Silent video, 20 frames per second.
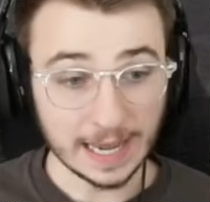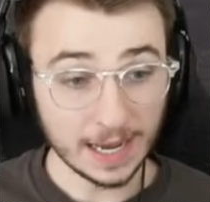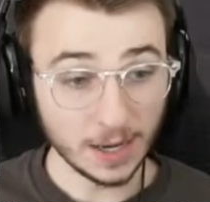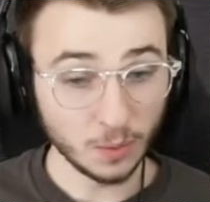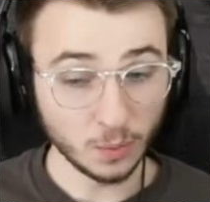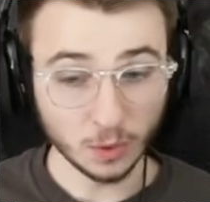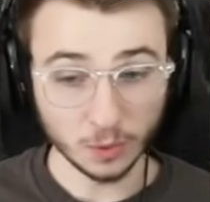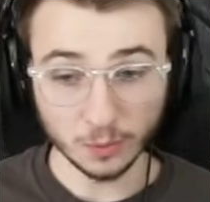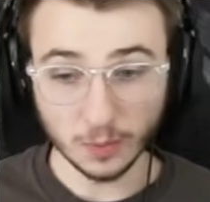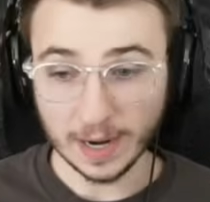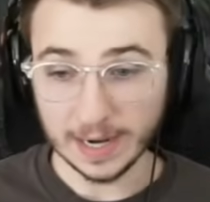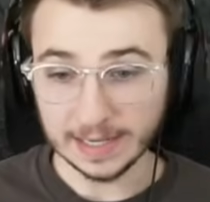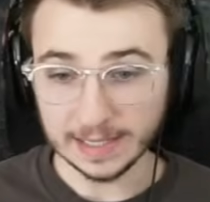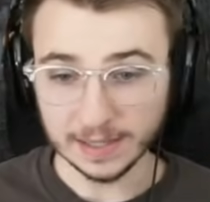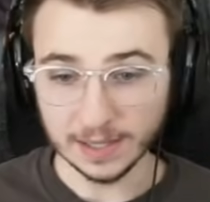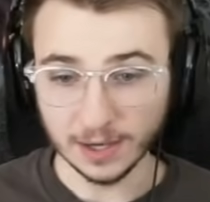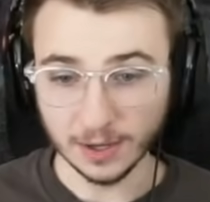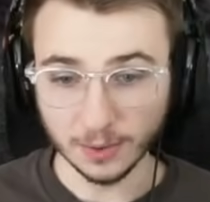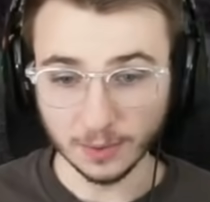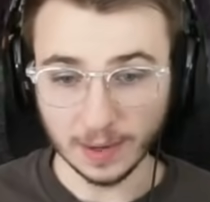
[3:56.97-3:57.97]
Now we're
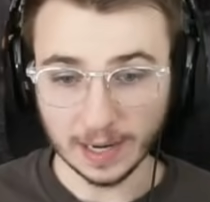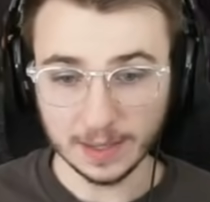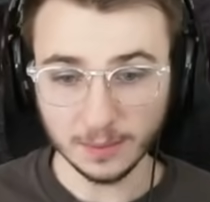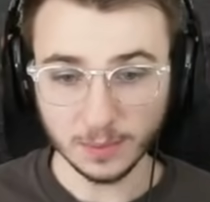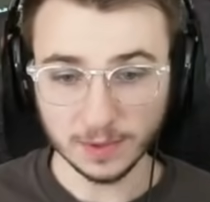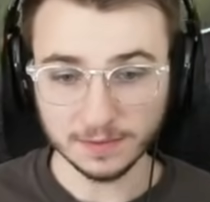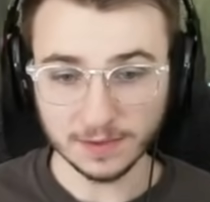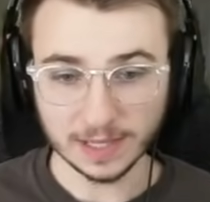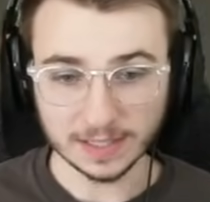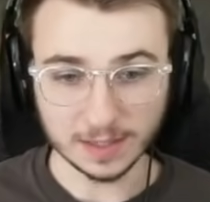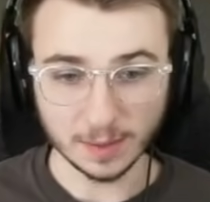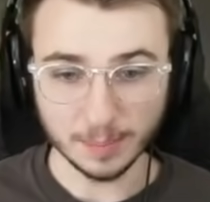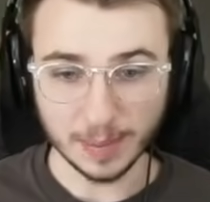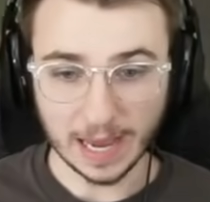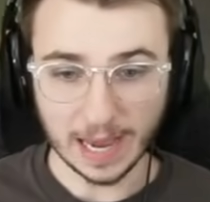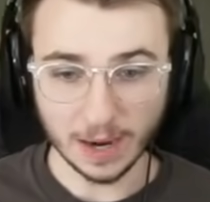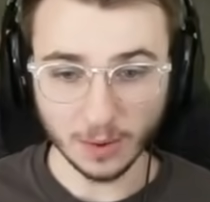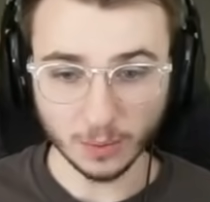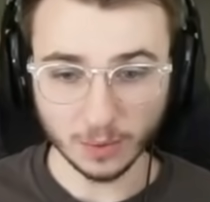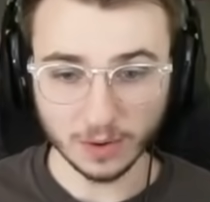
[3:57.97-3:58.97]
ready, though, right? We've got the
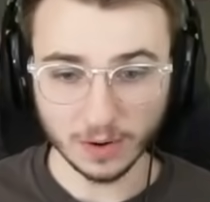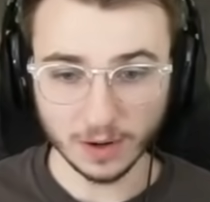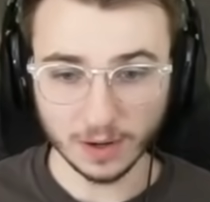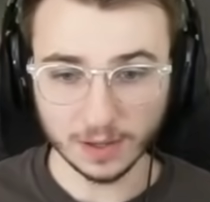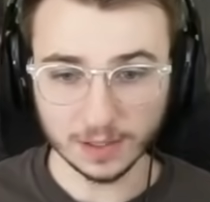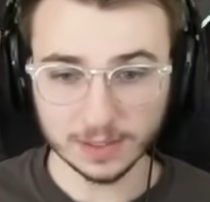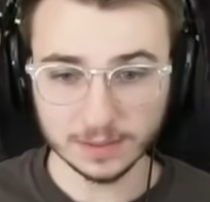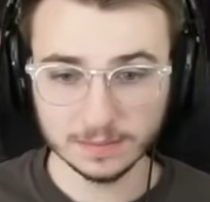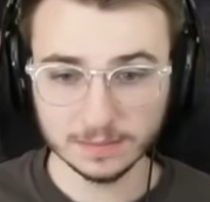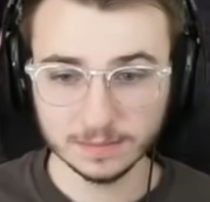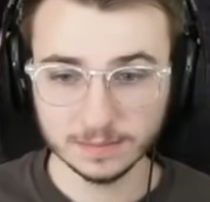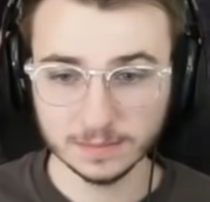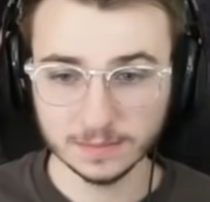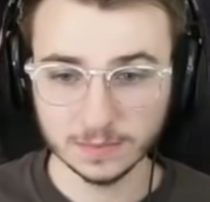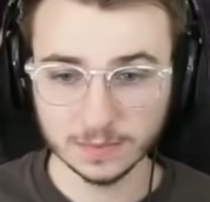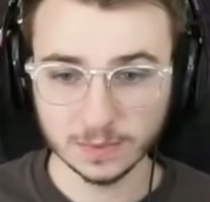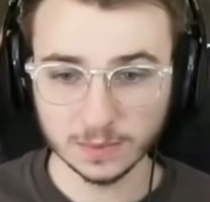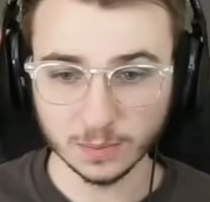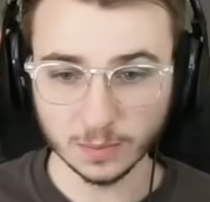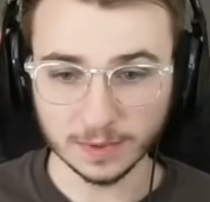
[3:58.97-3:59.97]
power on.
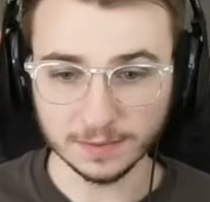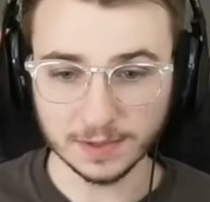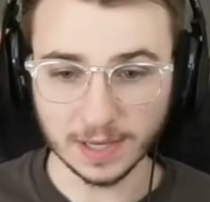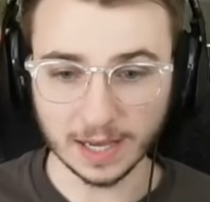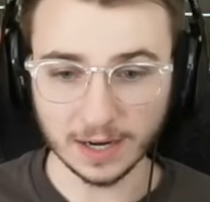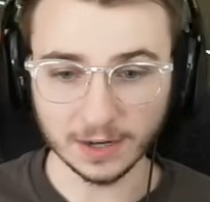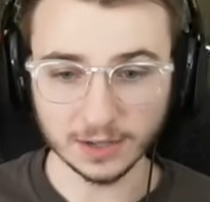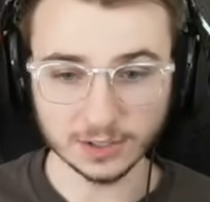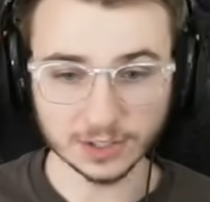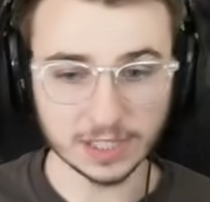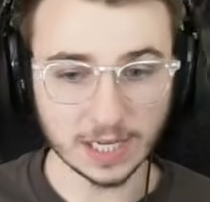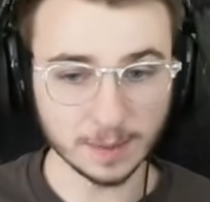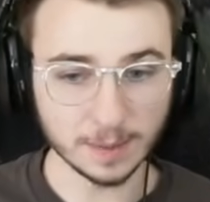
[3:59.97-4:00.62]
We've got our